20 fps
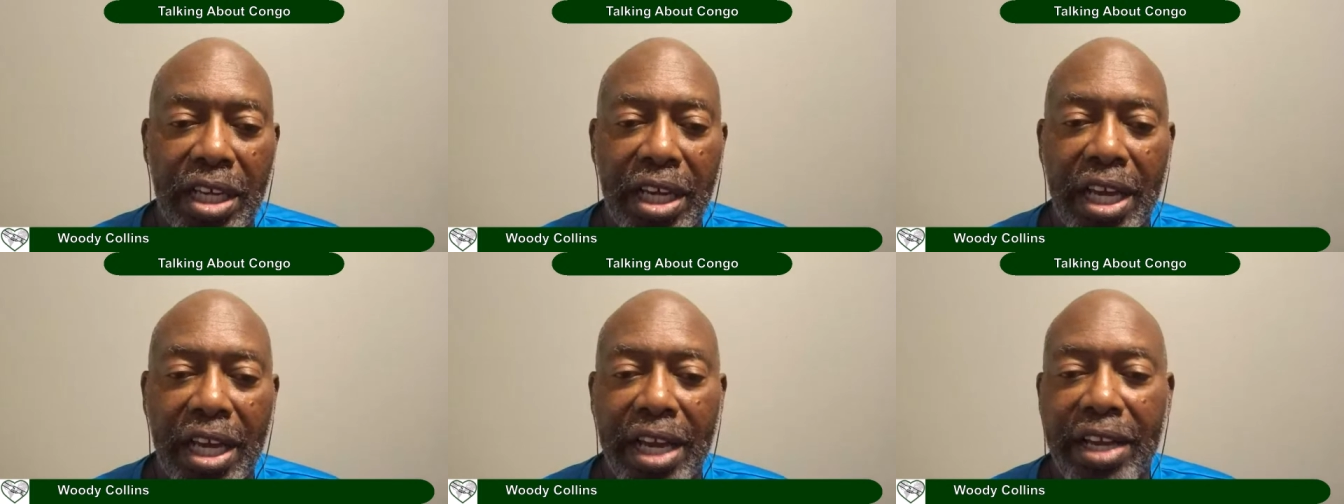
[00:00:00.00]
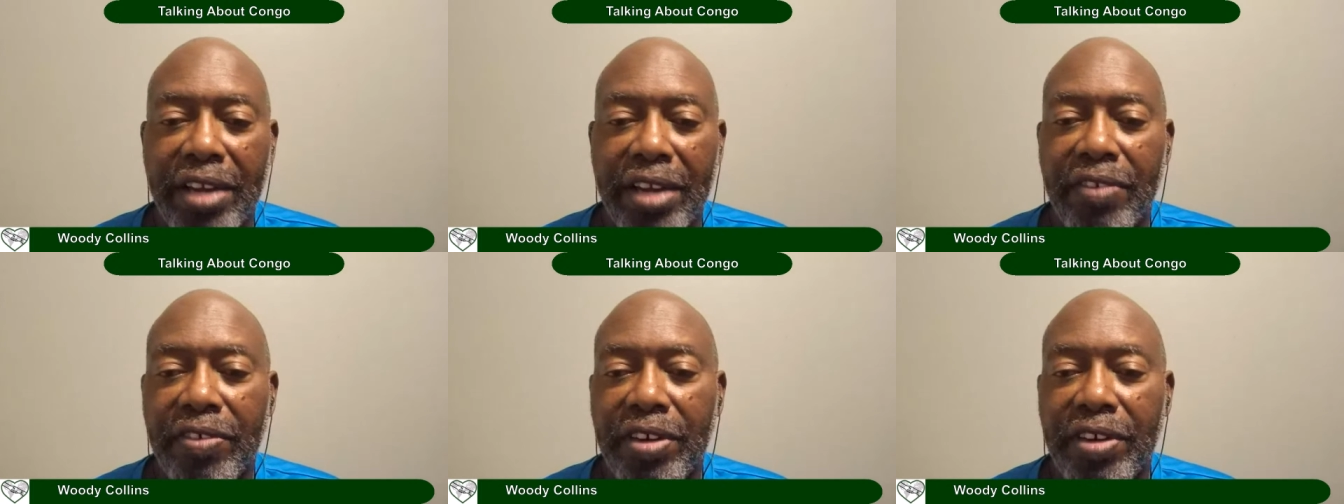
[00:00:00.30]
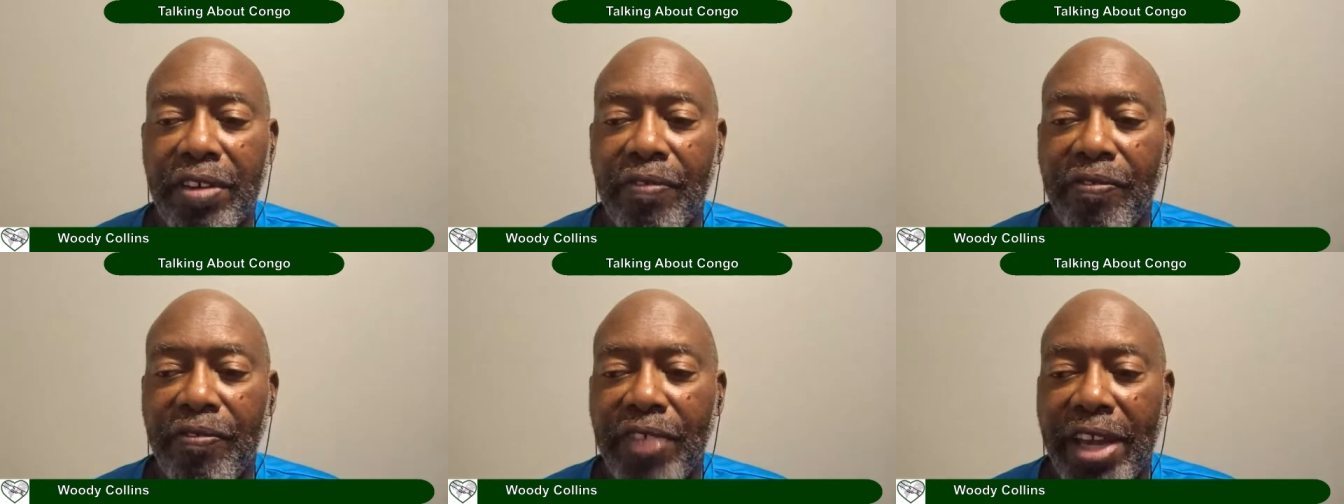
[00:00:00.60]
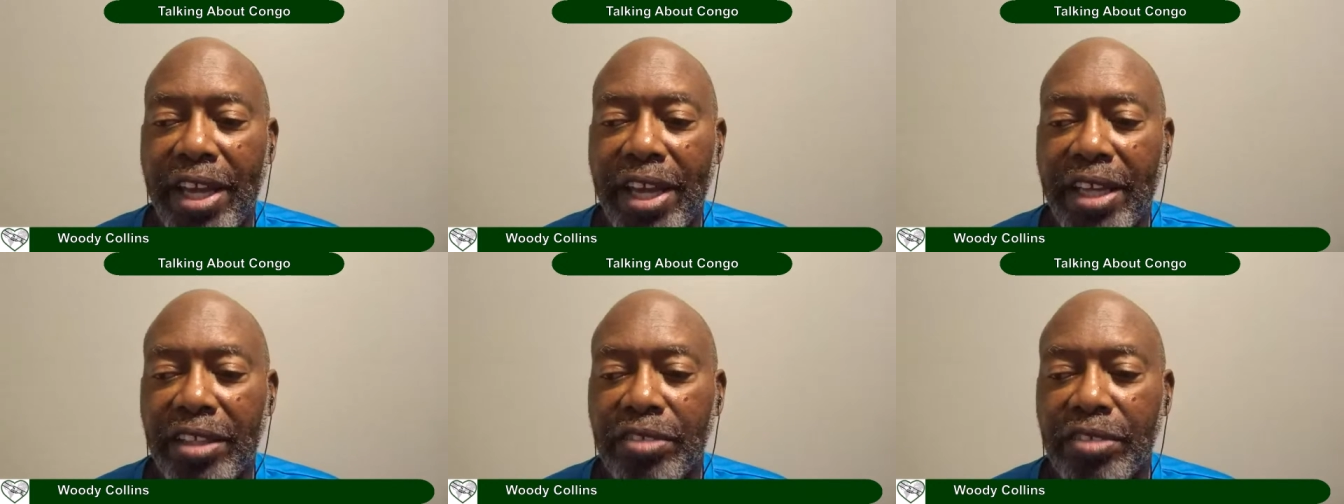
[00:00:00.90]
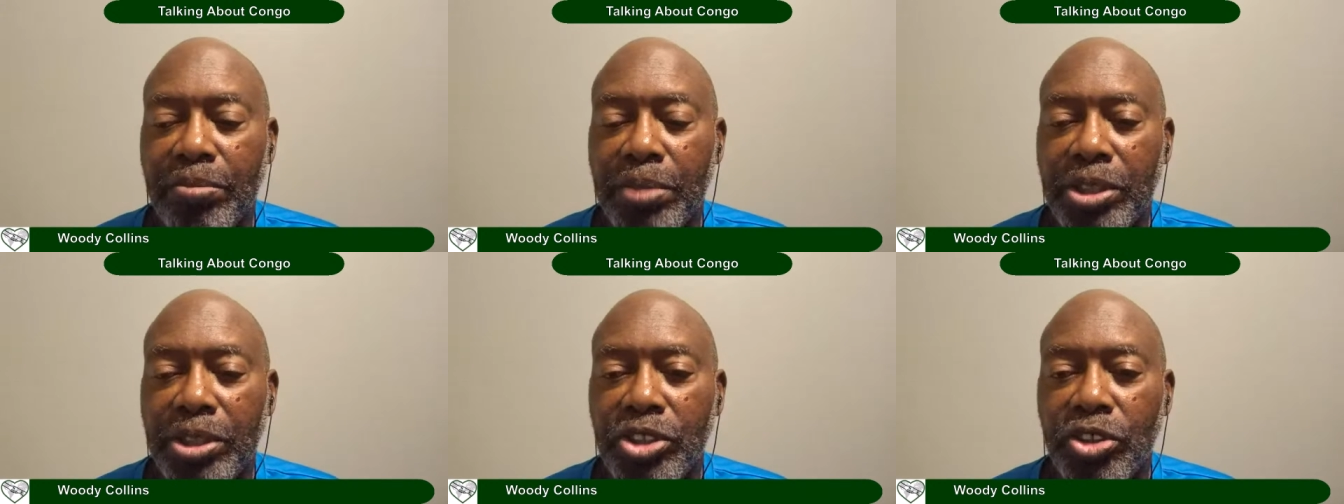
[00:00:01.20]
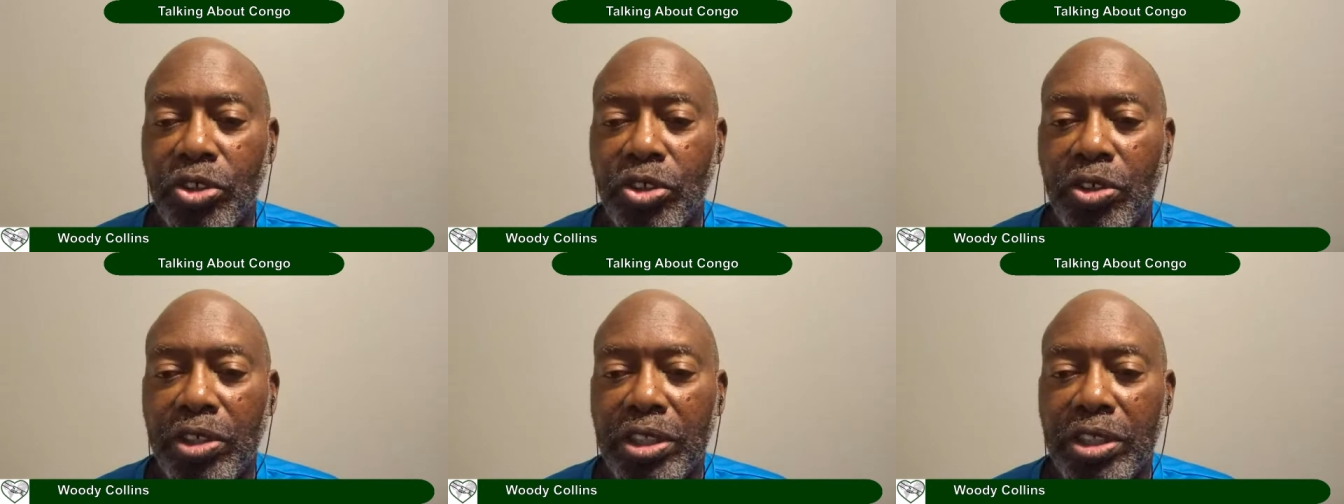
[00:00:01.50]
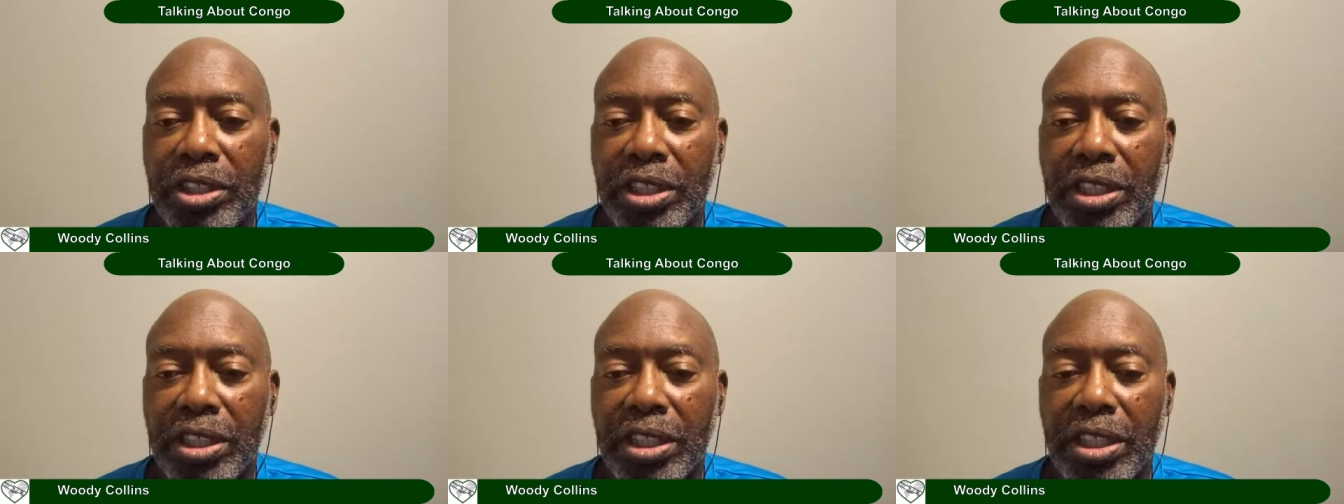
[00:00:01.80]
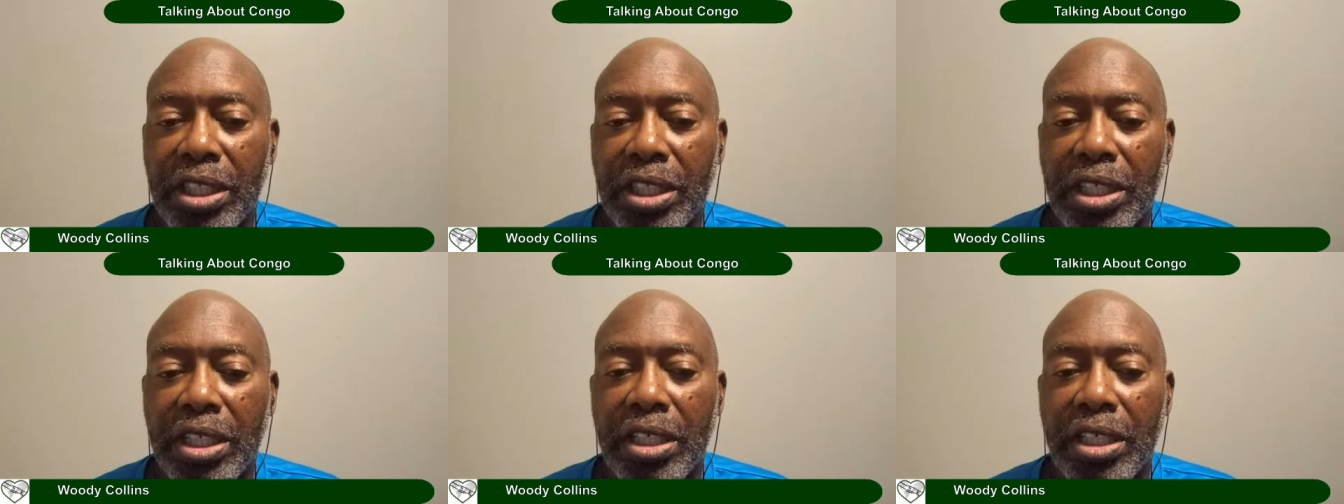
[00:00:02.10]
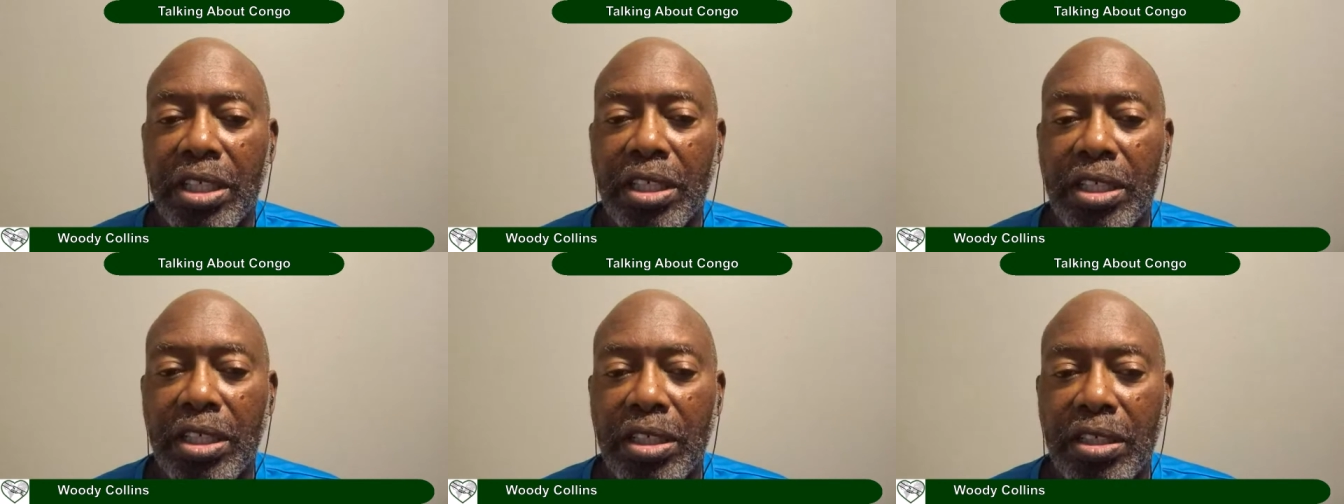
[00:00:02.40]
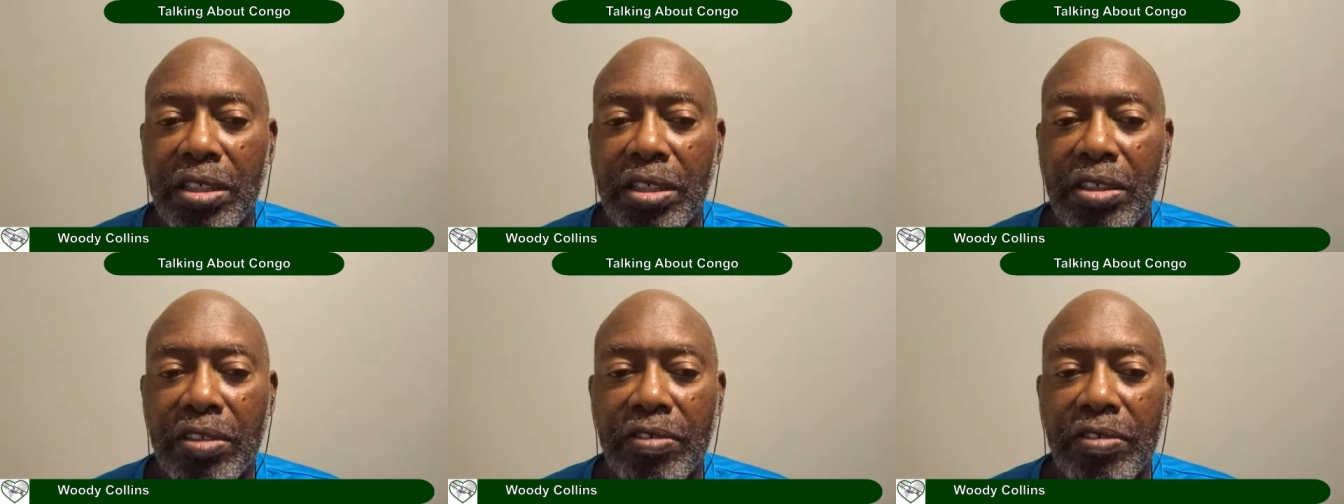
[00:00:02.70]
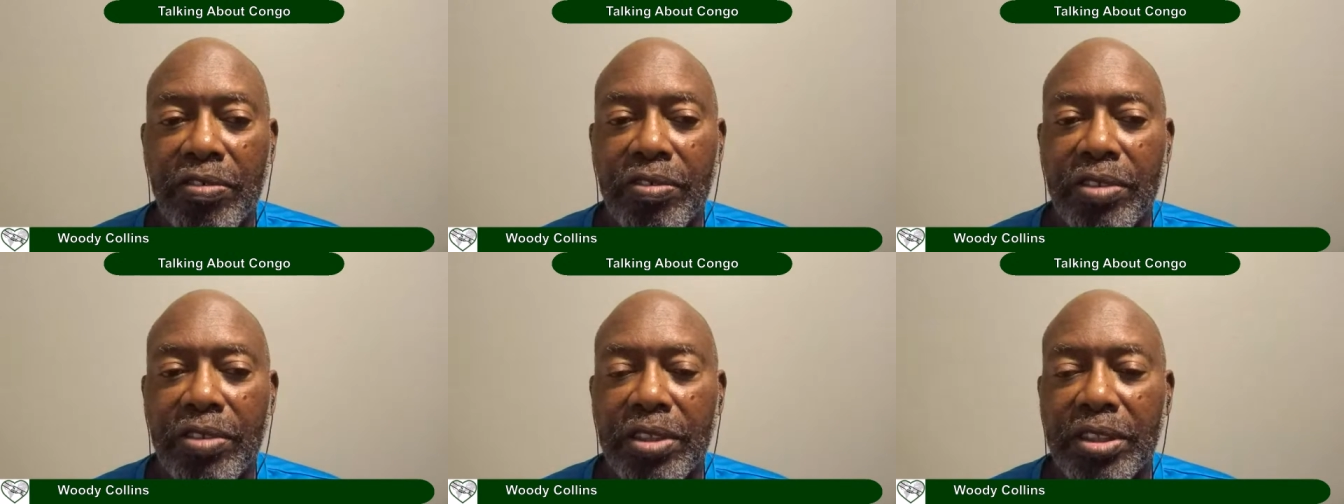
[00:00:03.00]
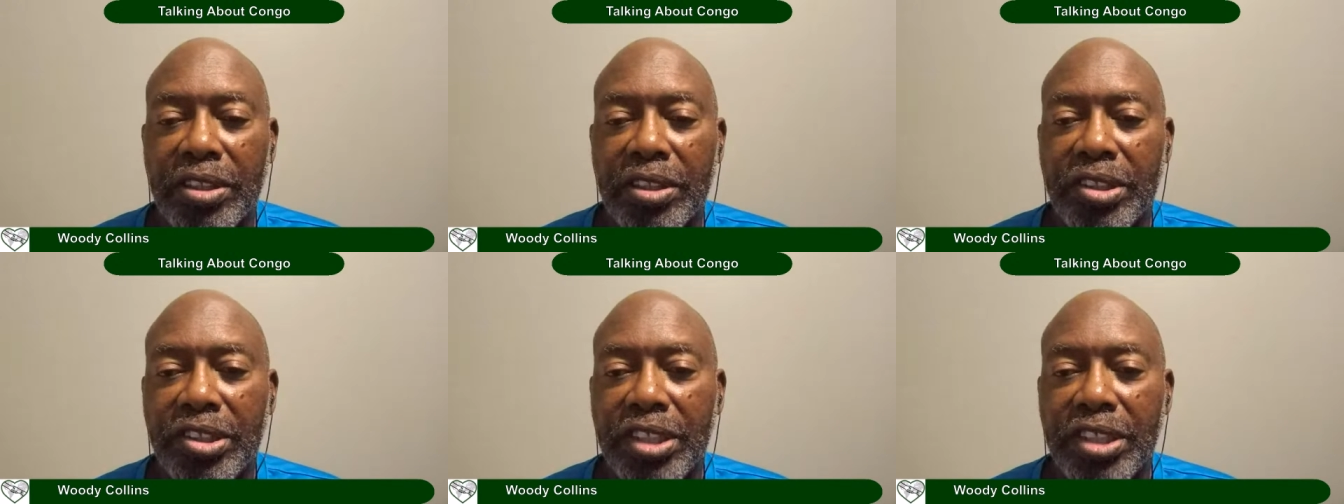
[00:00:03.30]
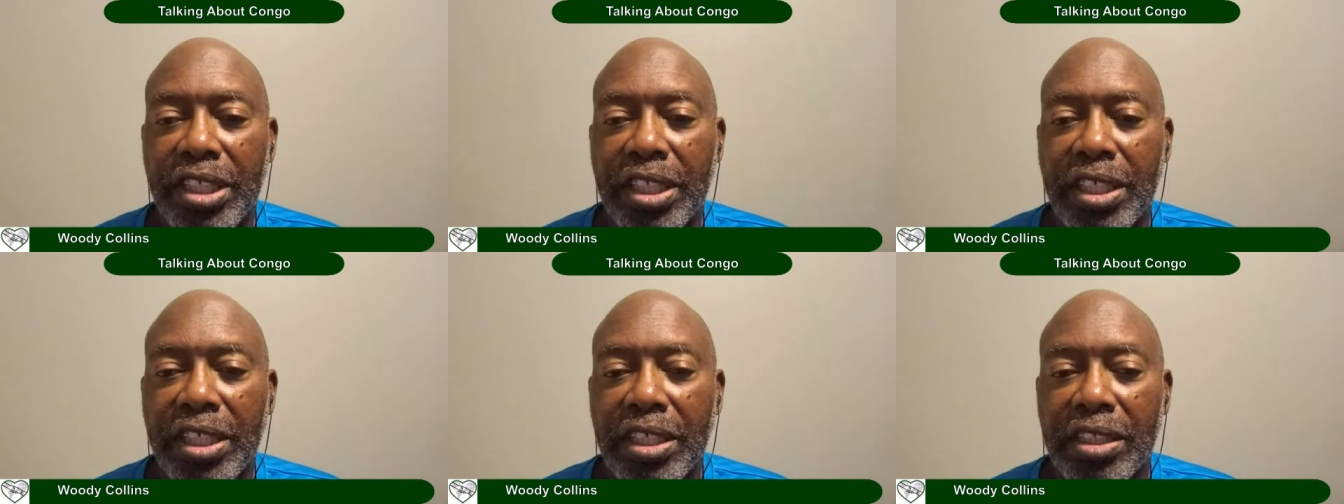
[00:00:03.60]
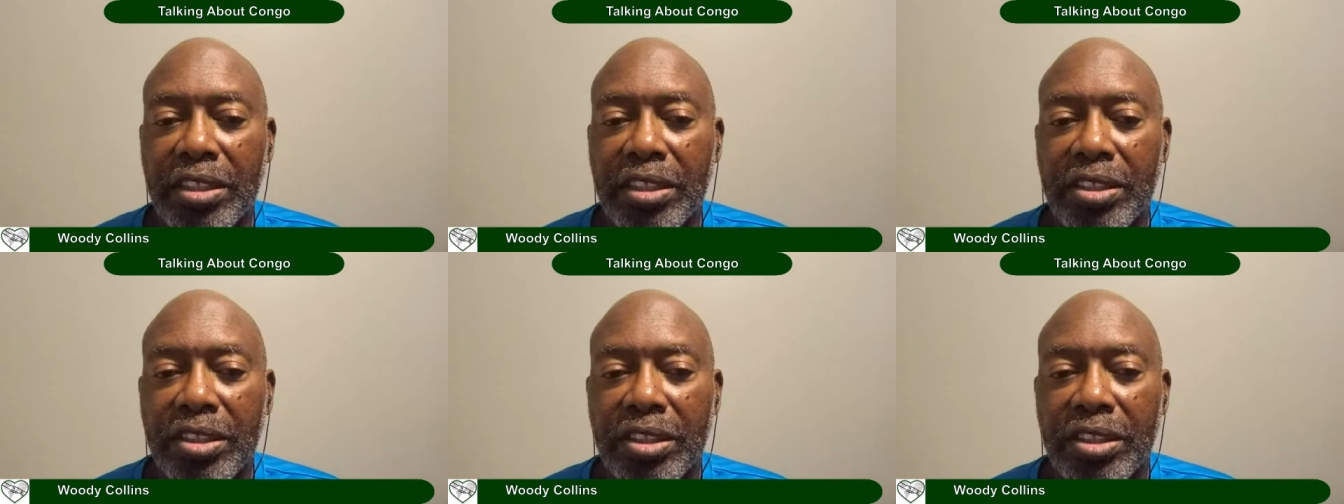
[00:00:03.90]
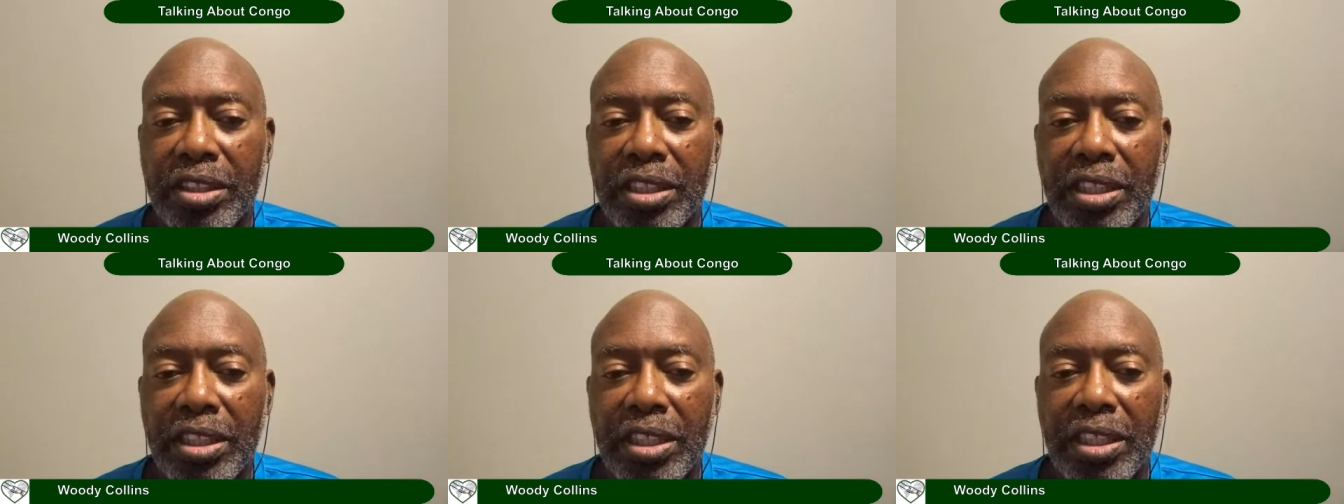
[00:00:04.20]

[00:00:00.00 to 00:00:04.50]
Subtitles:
However, the vast majority of cities